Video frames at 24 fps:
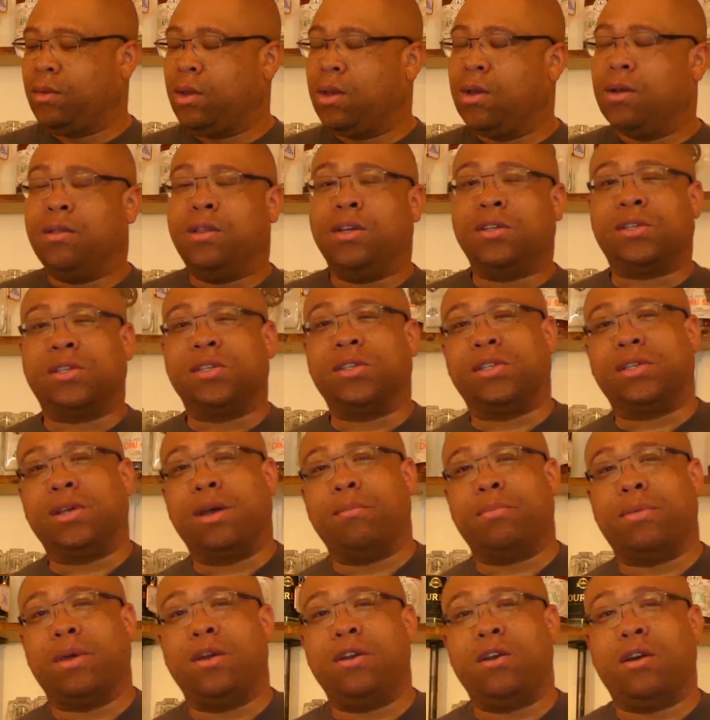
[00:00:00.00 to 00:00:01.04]
this is
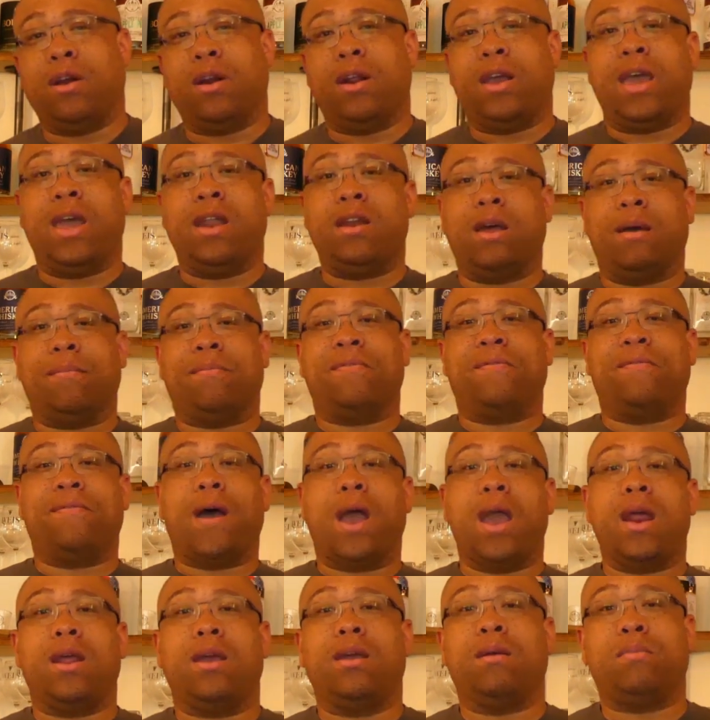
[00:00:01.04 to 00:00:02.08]
something you're going to end up
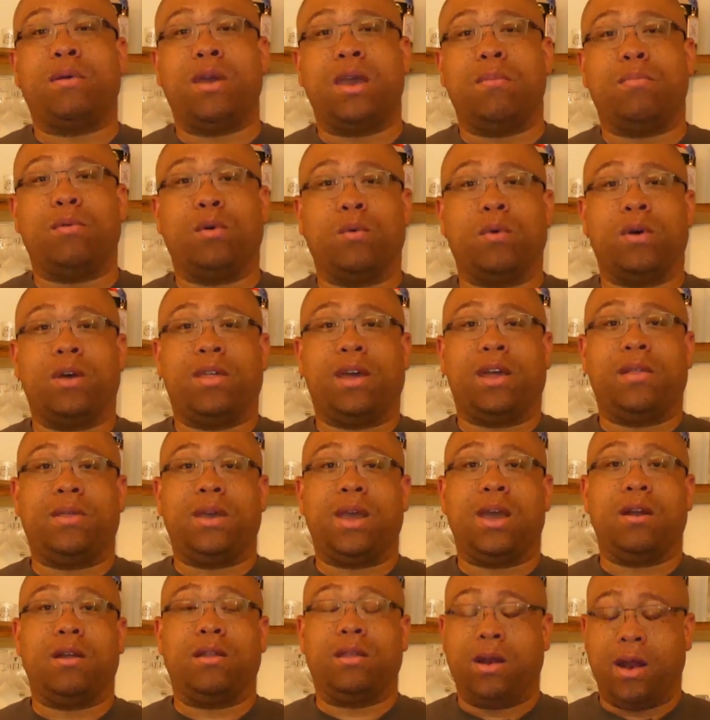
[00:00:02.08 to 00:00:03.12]
fighting people with at
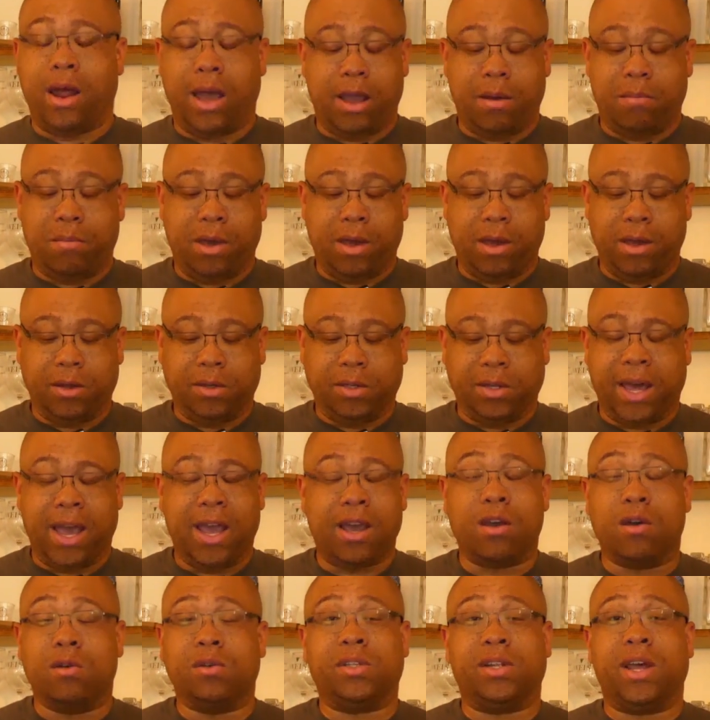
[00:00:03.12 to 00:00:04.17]
the end of the night, because that goes